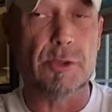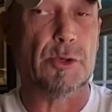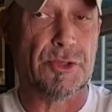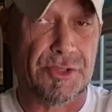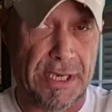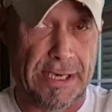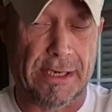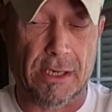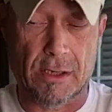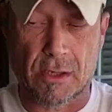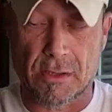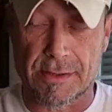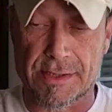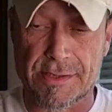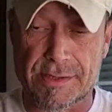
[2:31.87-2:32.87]
your second
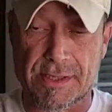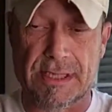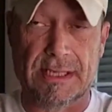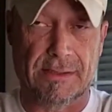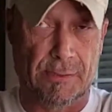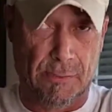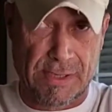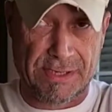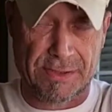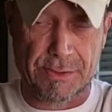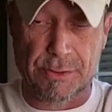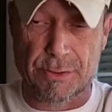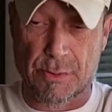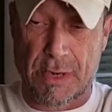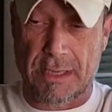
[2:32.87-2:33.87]
card is to get the rest
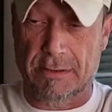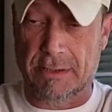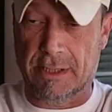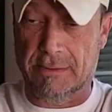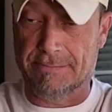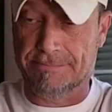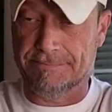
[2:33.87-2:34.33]
of your duality.